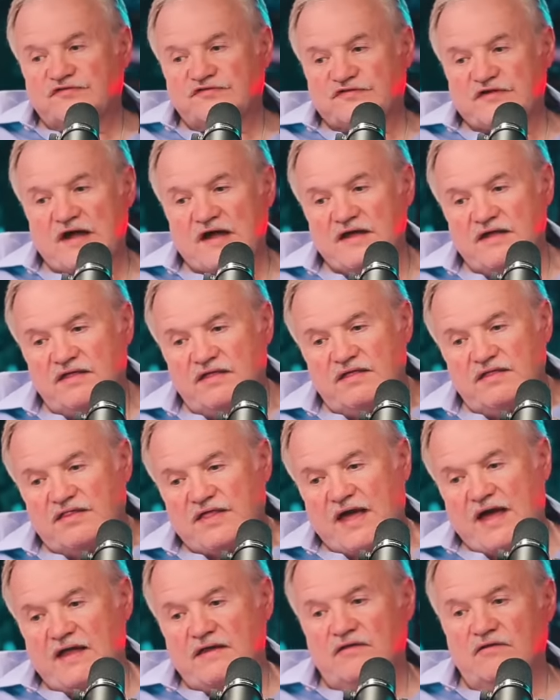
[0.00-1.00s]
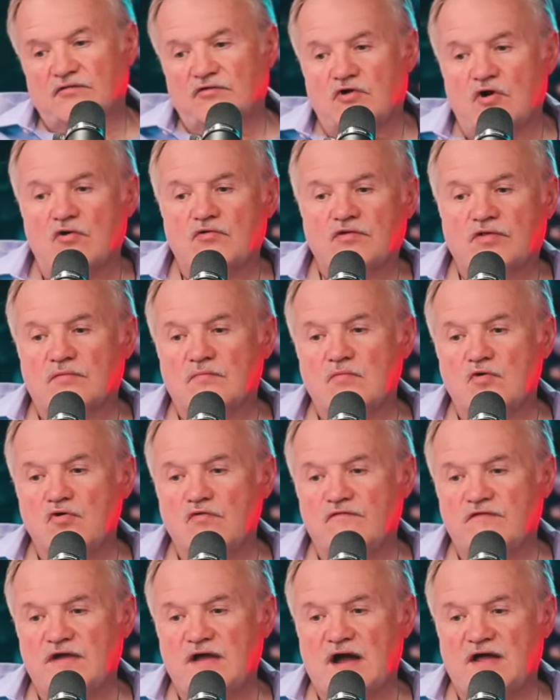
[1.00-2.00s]
just say that go to the
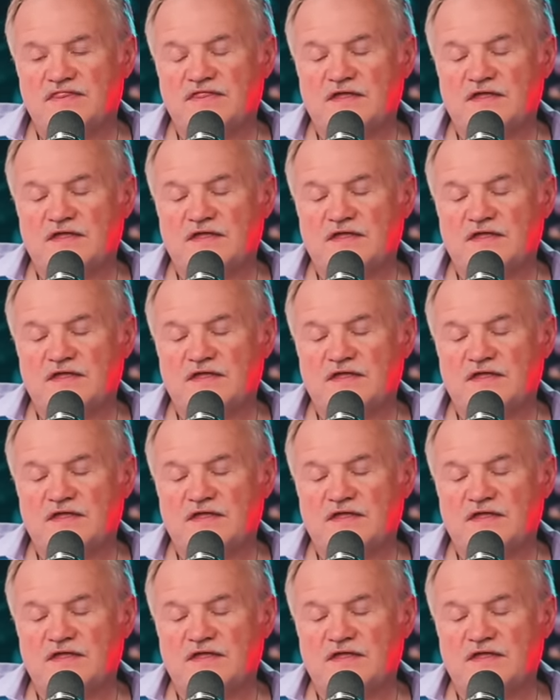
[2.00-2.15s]
movie.